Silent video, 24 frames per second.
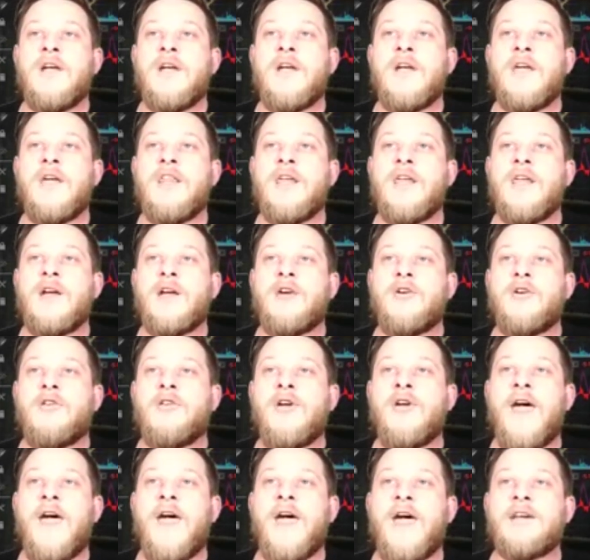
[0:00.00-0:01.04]
And then it
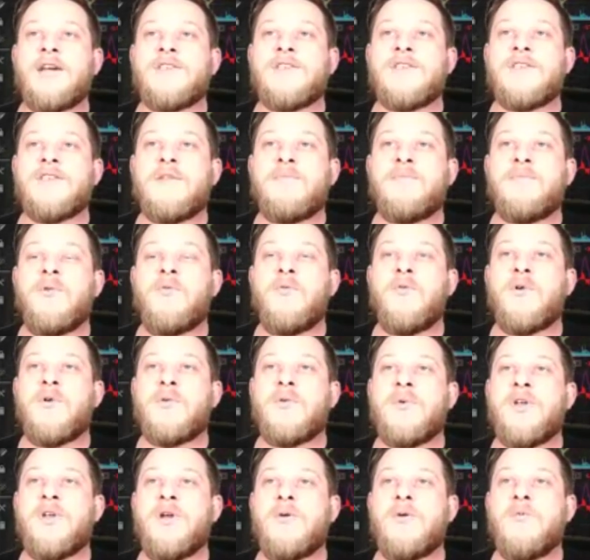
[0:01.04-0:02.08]
cracks. But where do
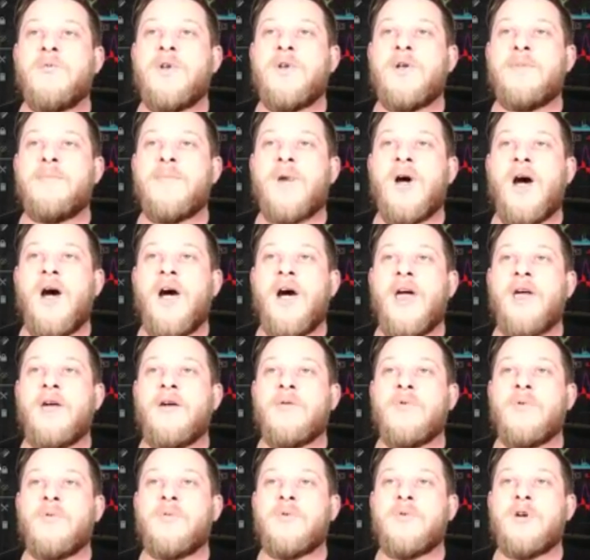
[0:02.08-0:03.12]
we know when to buy?
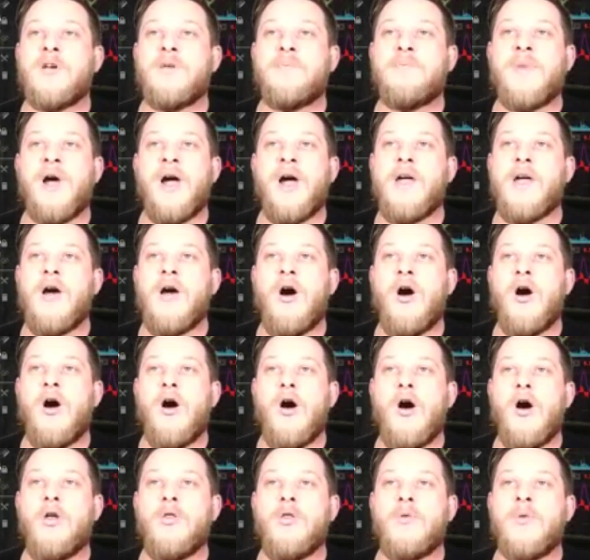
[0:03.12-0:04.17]
Well, we're going to buy
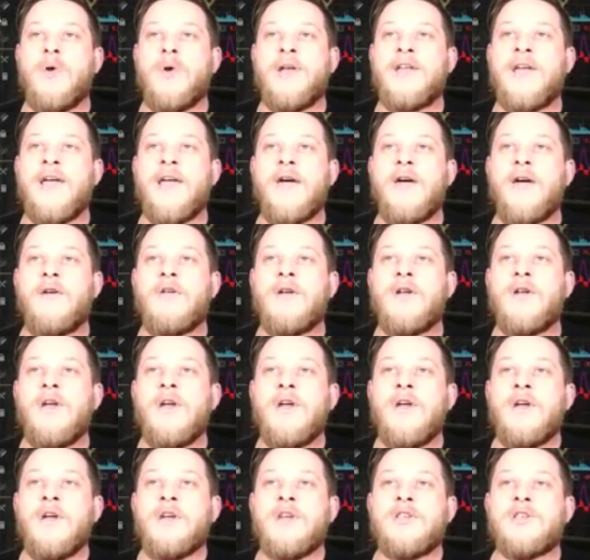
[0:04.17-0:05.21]
all the way down.
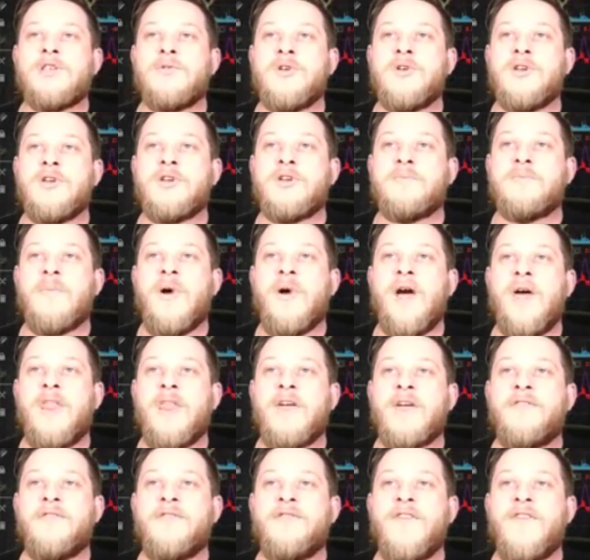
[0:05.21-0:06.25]
So you're going to buy
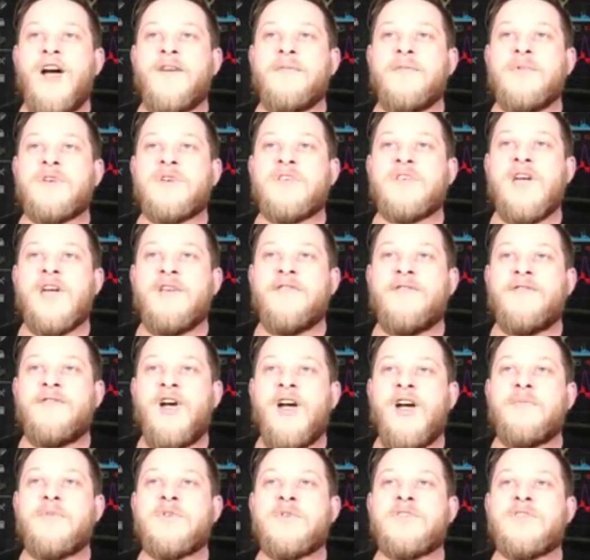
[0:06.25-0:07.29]
like 5%,
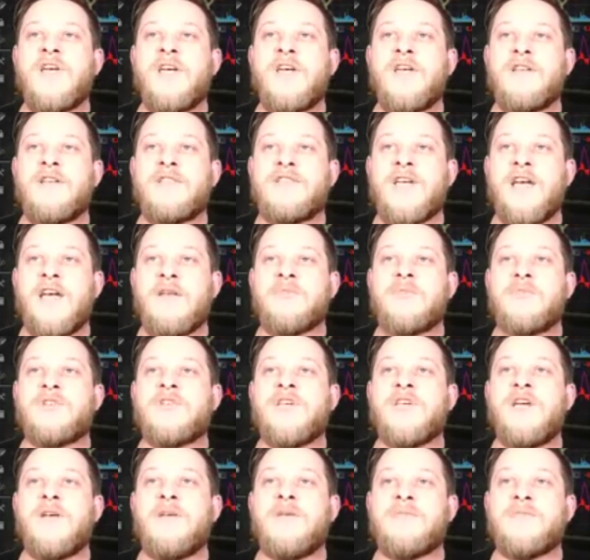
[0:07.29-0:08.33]
5%,
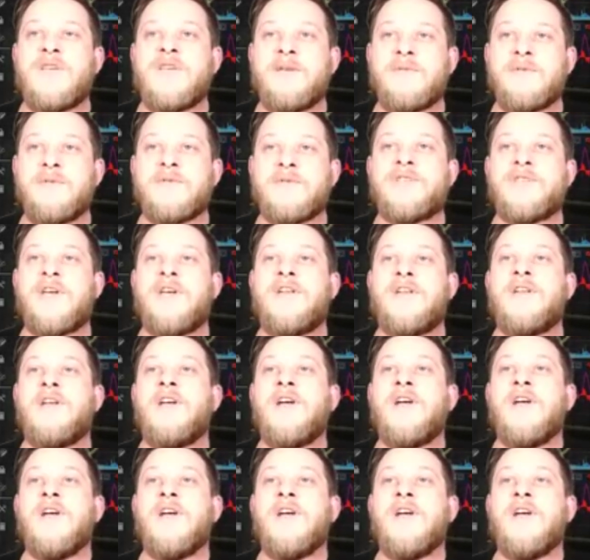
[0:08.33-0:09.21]
10%, 10%.